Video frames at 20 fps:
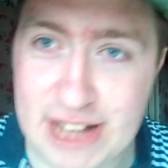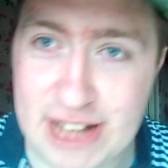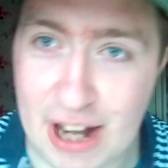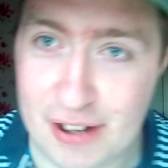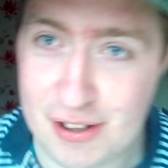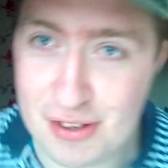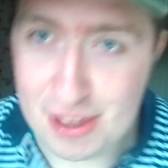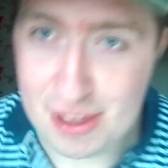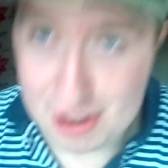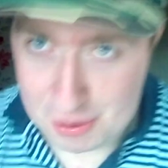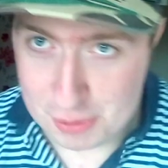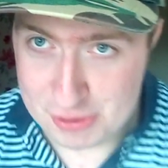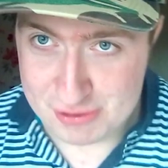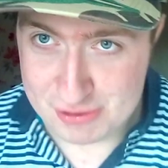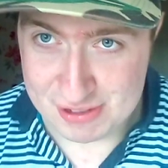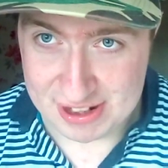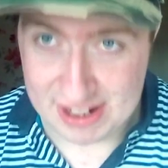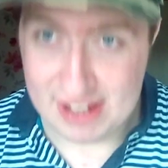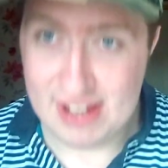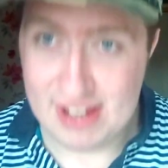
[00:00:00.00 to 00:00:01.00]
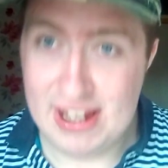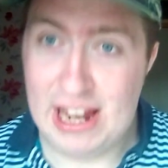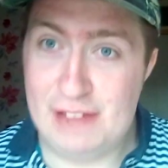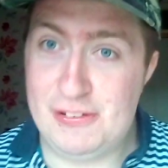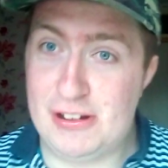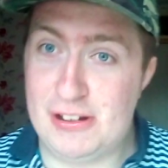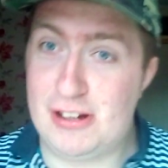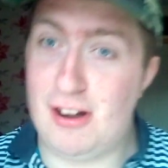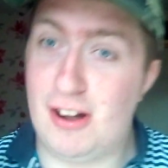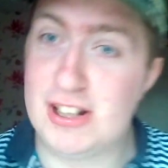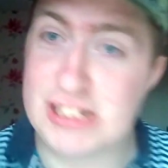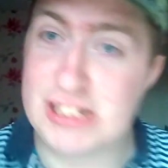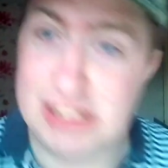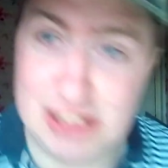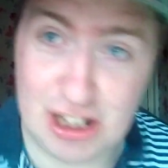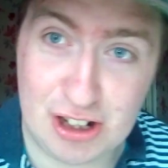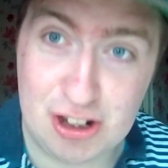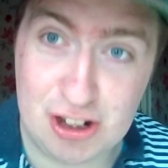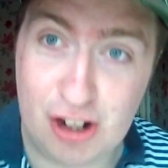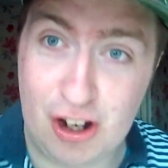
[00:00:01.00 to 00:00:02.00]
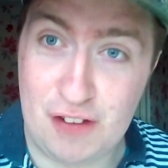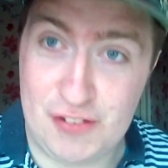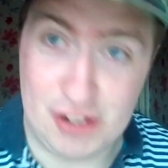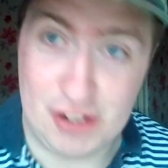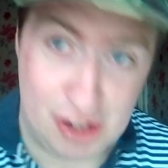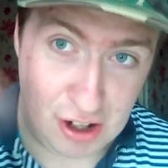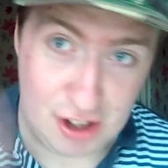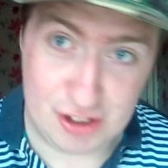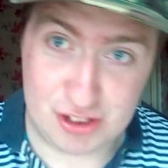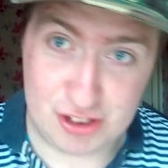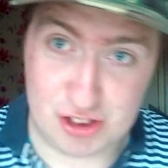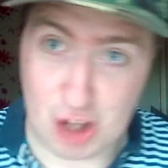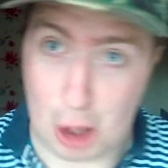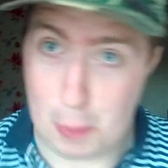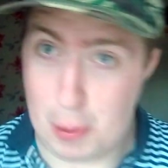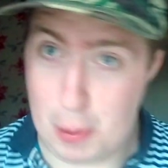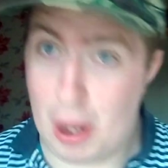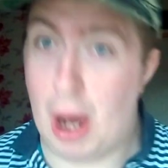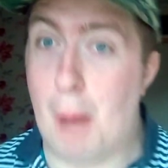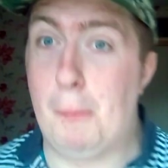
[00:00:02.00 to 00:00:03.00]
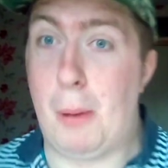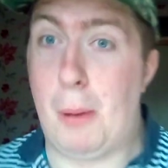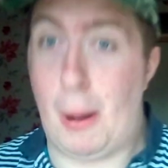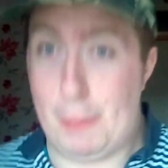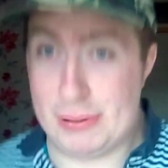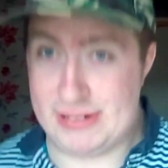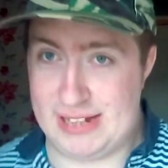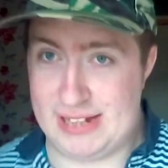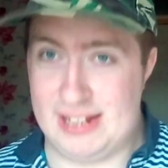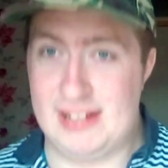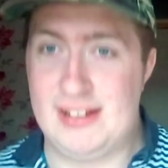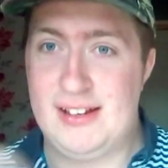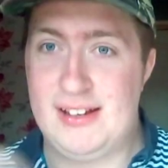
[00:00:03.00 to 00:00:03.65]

tell you the code. If you guys know it, I'll pop it.